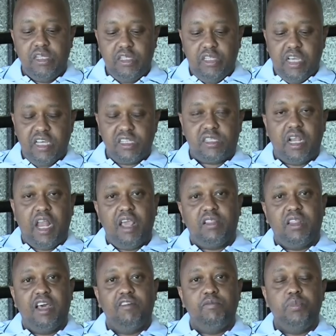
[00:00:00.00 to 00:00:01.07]
Just like
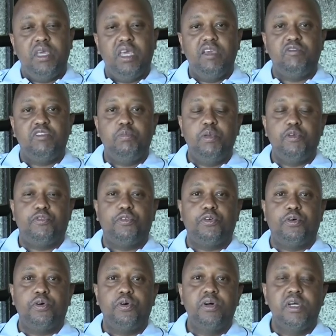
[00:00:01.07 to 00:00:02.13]
they have behaved
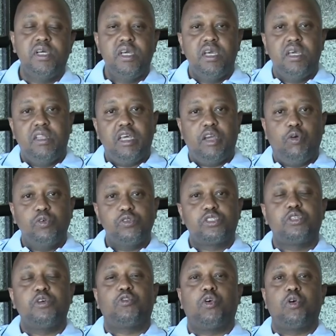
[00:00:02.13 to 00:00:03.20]
before, the
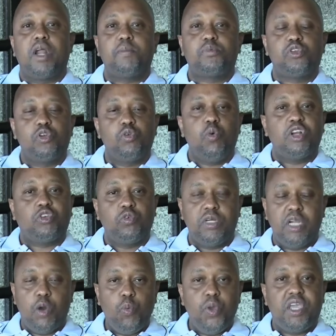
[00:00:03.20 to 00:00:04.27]
ghosts of corruption were to
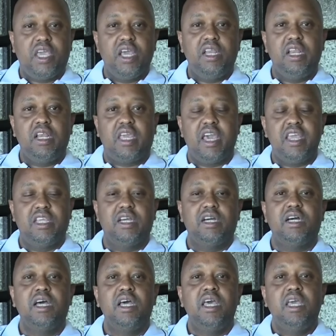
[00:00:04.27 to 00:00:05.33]
reawaken in Kenya
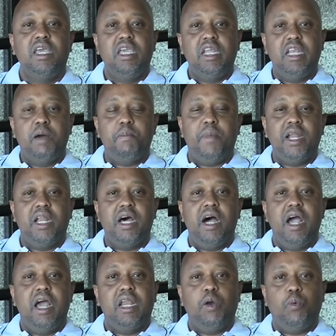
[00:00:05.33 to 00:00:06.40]
in a manner
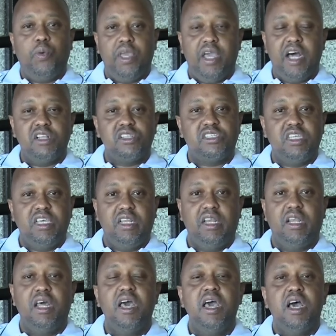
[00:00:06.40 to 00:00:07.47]
and a way
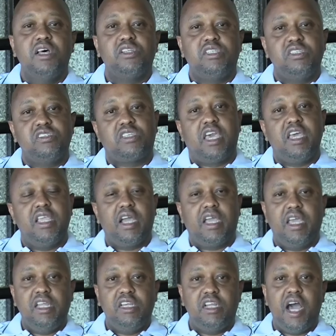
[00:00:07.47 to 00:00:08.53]
unseen since Kenya
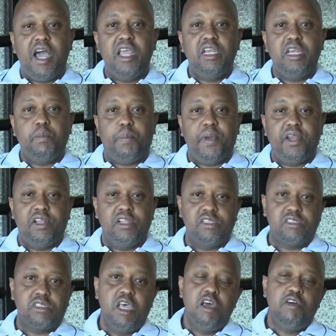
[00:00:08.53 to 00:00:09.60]
gained her
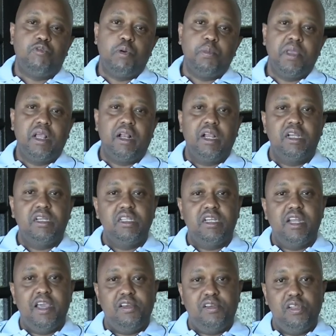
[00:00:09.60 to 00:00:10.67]
independence from England in
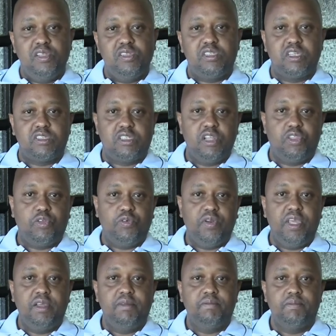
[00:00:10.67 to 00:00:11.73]

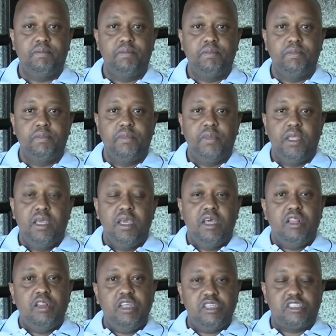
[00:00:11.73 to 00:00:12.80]
1963.
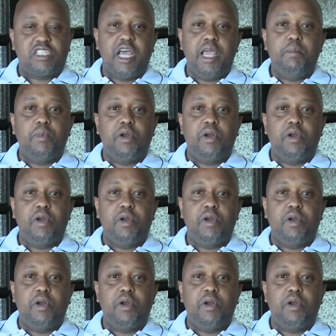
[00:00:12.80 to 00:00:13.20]
This time